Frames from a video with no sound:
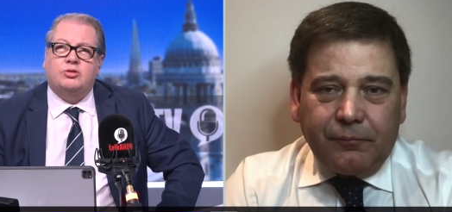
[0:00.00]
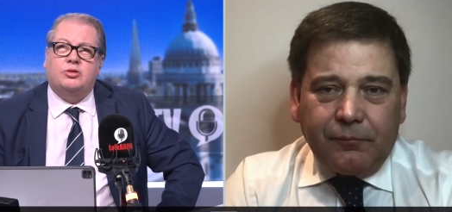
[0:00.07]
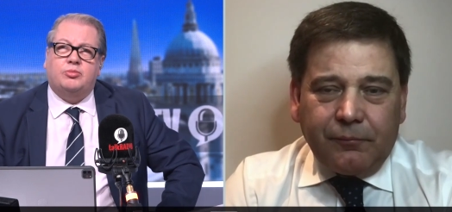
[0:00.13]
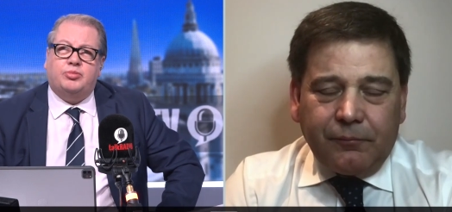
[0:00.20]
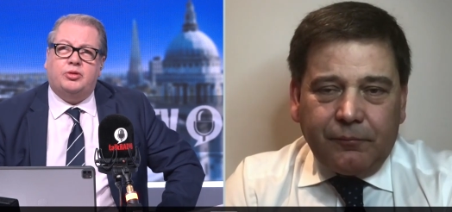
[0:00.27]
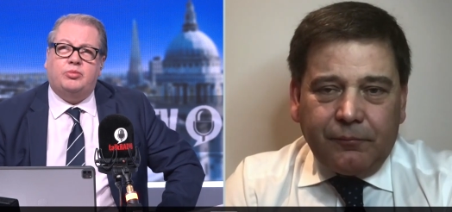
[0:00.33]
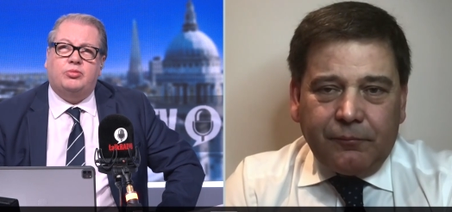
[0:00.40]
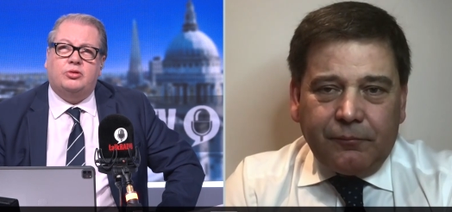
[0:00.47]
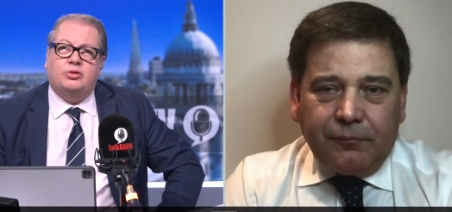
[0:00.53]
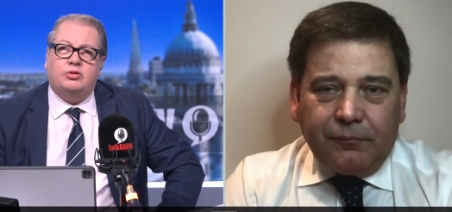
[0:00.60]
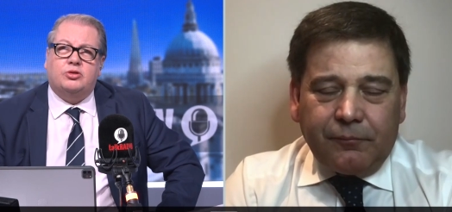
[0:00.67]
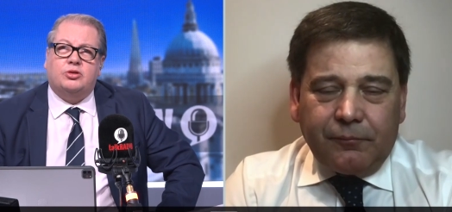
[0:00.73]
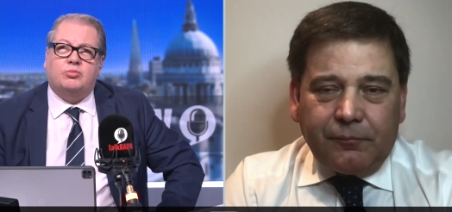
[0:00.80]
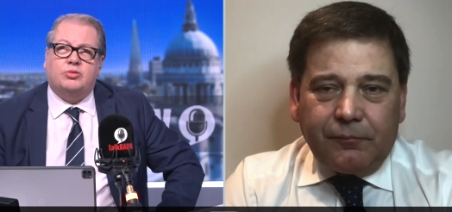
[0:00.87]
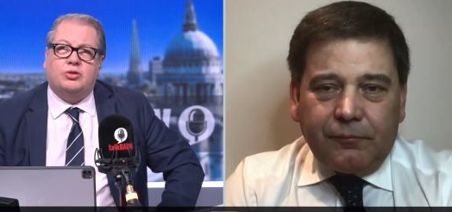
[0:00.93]
Speaker 1: are the people that you
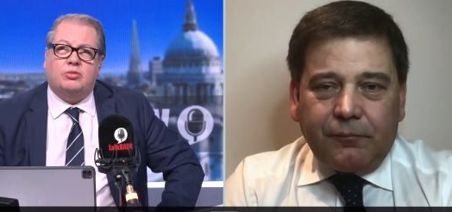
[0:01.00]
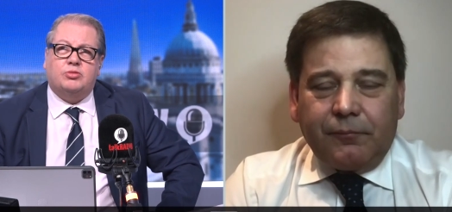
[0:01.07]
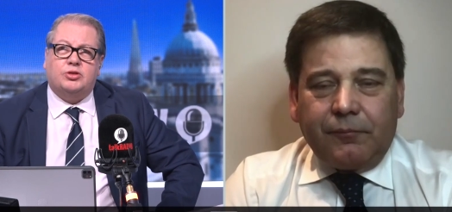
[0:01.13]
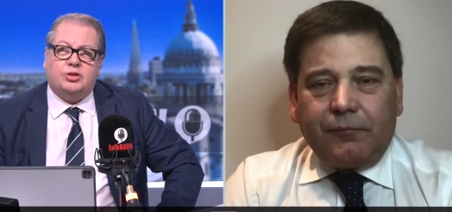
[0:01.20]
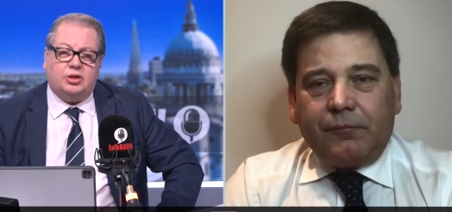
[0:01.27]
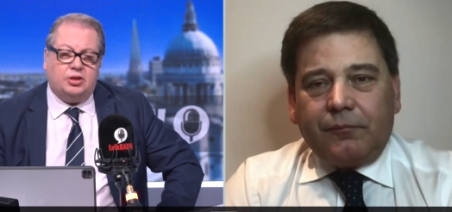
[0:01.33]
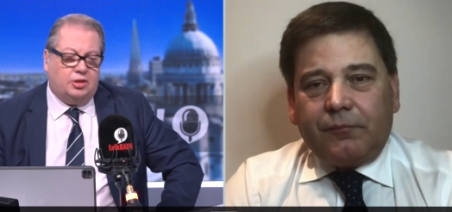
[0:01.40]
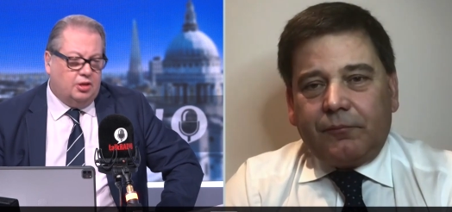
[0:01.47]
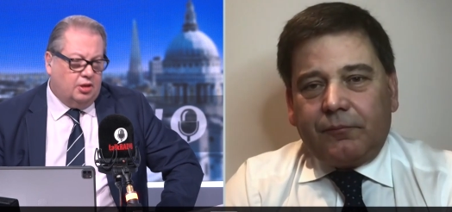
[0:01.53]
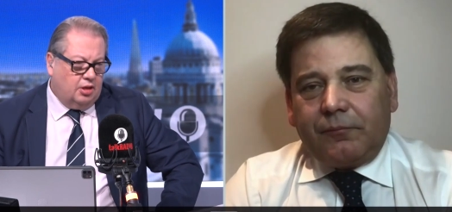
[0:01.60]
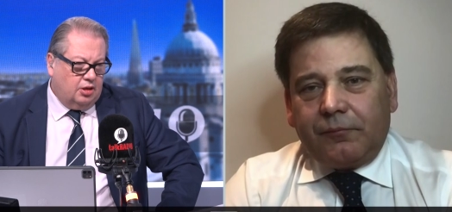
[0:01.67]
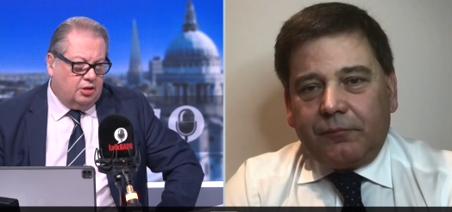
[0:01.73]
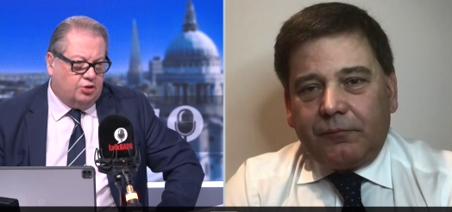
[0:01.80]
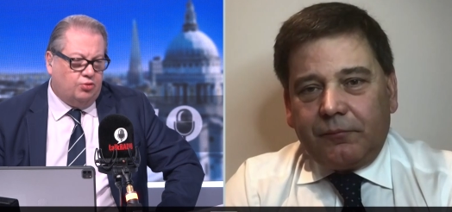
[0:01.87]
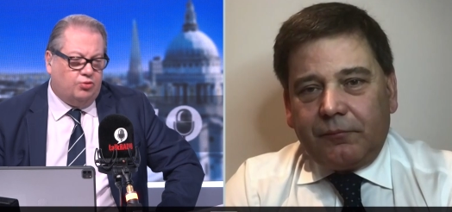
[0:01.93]
sometimes see
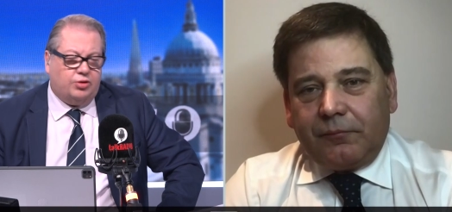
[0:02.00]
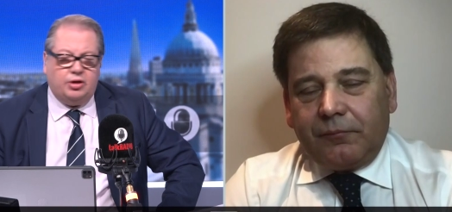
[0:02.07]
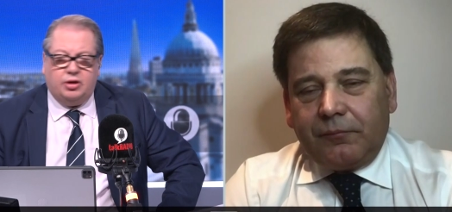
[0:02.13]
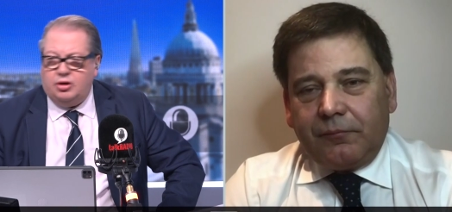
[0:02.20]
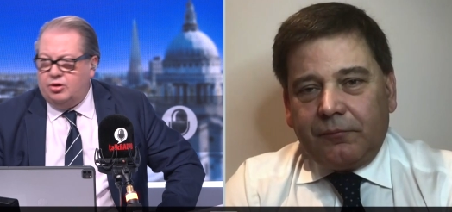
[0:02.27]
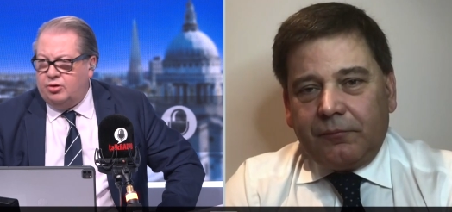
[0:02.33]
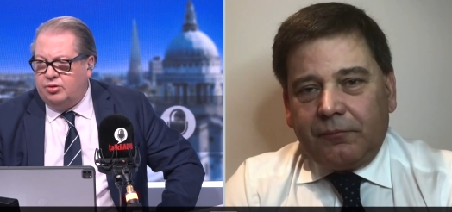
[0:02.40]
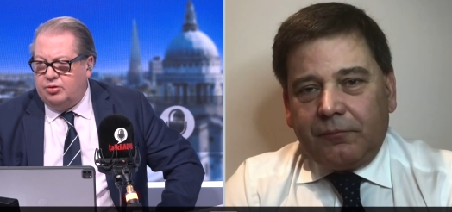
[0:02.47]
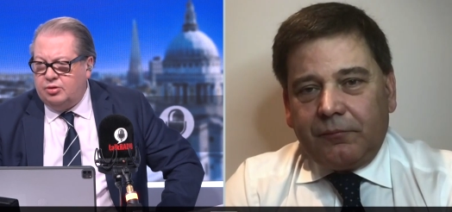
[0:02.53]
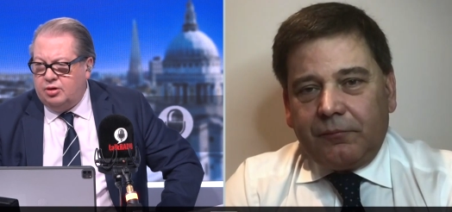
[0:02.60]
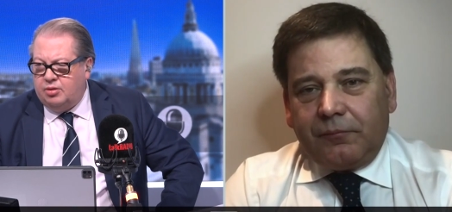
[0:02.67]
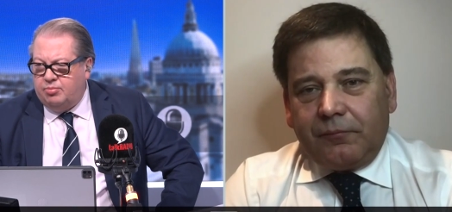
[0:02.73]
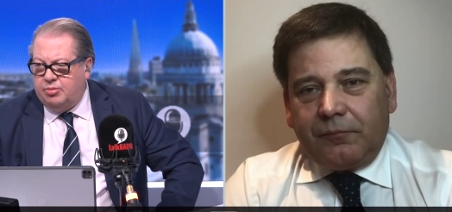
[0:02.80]
talking on uh,